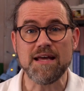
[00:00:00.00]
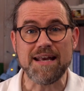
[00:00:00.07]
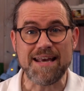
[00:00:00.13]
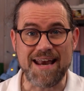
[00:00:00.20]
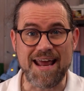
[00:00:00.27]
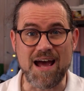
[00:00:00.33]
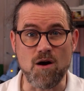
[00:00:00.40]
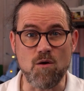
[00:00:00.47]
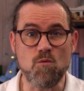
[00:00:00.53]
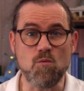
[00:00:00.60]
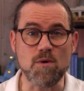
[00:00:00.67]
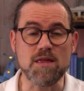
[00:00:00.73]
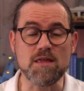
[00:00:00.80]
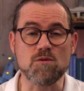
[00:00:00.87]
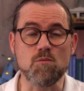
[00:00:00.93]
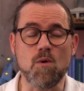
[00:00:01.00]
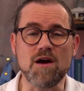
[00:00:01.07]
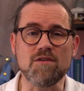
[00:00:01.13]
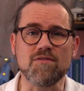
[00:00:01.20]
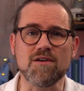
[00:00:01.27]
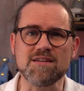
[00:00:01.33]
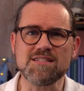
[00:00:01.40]
Now, with
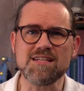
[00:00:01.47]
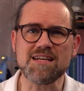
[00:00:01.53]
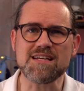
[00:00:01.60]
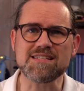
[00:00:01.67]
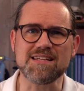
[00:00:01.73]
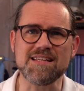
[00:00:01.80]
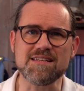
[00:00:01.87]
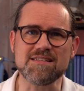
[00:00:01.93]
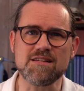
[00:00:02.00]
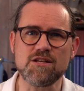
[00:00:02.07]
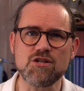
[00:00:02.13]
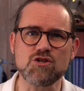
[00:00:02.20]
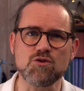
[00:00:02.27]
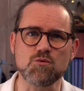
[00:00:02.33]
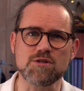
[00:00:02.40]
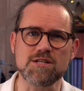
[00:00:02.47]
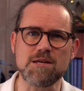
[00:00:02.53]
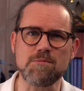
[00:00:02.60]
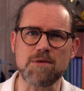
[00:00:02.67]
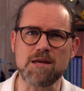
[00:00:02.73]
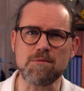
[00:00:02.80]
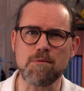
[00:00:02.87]
Wi-Fi 6 and its additional
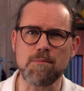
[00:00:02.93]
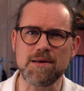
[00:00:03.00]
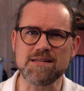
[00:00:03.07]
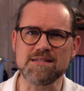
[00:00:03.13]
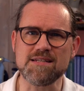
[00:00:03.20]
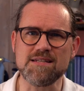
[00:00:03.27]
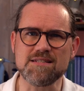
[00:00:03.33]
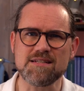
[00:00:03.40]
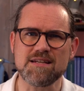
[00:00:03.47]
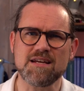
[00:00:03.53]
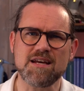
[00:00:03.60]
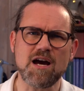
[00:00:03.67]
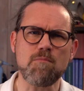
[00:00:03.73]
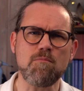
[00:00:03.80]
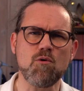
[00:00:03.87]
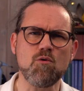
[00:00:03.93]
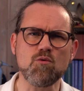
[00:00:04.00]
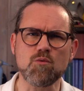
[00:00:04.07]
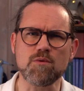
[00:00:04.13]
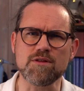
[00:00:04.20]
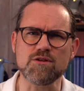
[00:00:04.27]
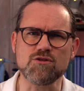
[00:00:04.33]
sleep capabilities, coupled
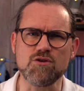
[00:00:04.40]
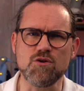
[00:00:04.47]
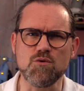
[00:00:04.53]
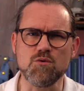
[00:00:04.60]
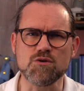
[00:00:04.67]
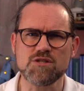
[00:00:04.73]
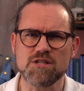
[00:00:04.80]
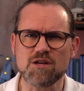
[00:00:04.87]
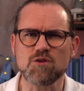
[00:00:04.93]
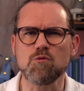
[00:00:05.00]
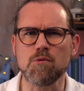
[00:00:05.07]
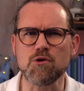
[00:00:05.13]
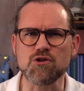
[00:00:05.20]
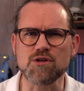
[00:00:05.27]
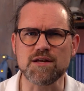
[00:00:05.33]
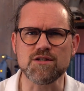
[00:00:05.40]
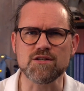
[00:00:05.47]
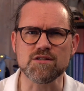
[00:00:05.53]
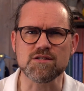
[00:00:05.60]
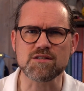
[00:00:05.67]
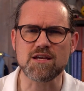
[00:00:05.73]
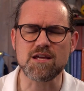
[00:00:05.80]
with its new signal
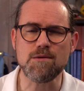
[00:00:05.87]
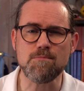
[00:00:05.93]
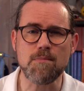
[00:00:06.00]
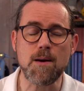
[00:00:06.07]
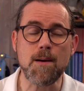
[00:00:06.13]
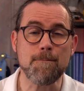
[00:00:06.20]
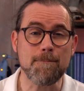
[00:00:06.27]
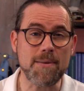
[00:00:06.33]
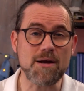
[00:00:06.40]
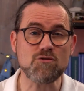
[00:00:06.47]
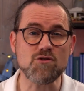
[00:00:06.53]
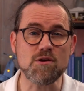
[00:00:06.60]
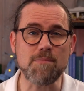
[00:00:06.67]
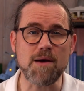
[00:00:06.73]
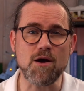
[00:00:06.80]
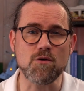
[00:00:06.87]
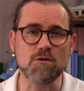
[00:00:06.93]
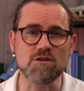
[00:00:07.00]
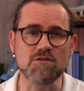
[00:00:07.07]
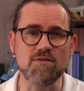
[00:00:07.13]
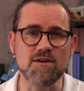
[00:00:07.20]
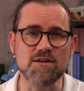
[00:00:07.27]
modulation scheme, battery-powered
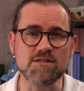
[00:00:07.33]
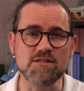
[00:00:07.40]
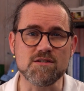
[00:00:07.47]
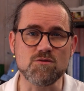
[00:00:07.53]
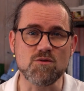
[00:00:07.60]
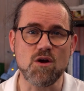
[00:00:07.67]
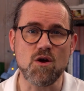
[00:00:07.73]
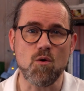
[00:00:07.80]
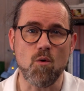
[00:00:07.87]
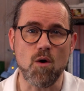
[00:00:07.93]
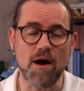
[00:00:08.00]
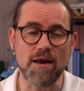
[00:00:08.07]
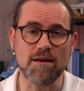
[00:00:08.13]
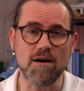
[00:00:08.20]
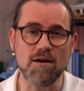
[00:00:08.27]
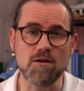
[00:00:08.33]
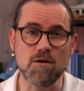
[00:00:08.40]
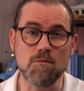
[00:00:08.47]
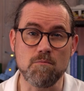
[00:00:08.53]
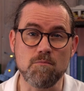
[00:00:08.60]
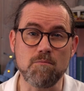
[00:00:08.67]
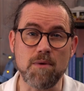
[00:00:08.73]
devices and
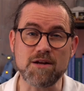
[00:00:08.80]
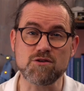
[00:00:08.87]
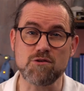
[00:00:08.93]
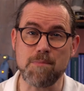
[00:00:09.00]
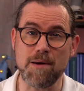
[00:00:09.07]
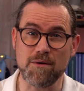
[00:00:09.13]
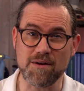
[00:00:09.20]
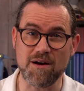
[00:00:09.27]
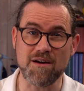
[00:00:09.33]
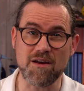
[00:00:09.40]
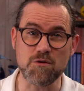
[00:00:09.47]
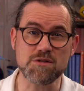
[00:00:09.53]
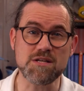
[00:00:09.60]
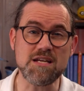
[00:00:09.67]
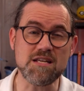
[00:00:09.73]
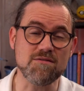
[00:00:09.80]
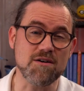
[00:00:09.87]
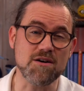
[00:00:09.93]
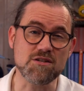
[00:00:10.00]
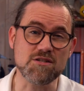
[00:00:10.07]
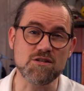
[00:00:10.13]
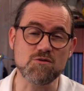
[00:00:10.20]
battery-powered IoT
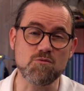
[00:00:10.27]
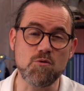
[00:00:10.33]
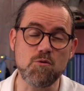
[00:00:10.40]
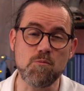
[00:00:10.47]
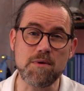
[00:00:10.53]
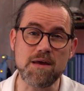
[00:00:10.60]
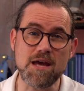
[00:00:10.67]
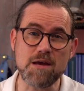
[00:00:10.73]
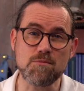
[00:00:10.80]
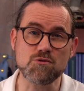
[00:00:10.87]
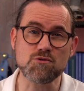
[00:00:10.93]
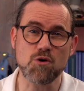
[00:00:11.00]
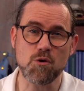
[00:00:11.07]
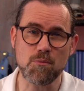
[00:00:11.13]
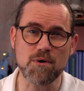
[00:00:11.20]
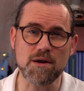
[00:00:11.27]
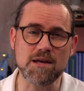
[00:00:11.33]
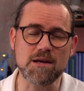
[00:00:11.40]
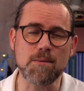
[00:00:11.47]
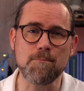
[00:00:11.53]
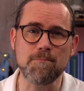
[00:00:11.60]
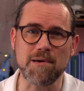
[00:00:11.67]
devices will be able to
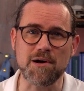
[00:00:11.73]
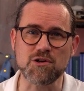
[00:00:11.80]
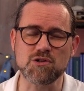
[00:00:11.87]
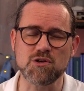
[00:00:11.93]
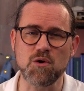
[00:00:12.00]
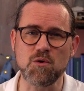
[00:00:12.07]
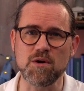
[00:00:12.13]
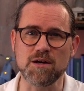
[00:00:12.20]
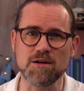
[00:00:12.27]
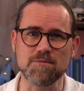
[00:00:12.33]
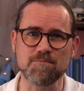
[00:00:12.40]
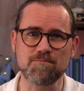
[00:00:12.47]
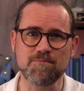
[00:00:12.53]
operate much longer.